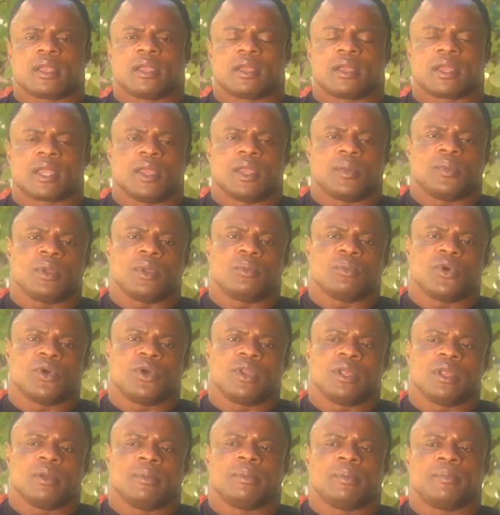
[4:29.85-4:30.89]
keeping
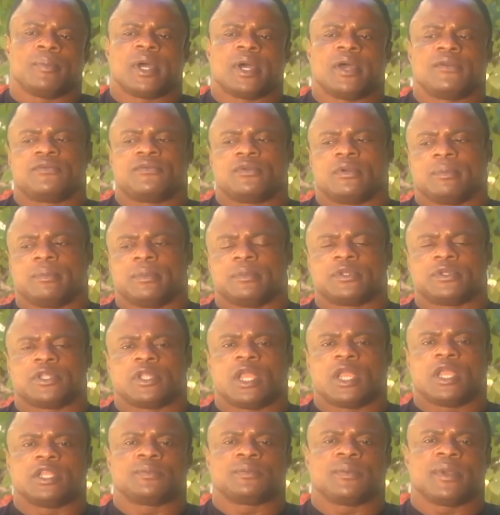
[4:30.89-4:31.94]
money apart from
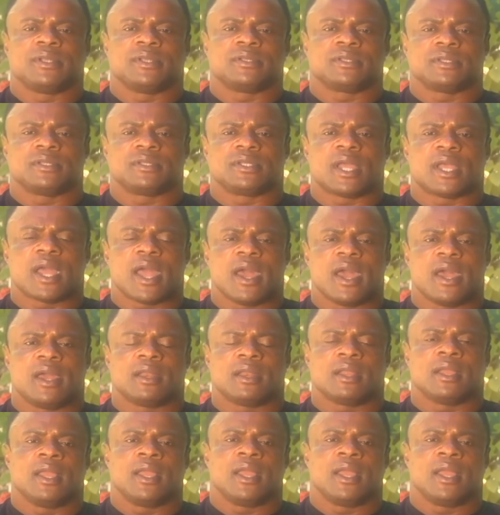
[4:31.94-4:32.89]
expenses I had,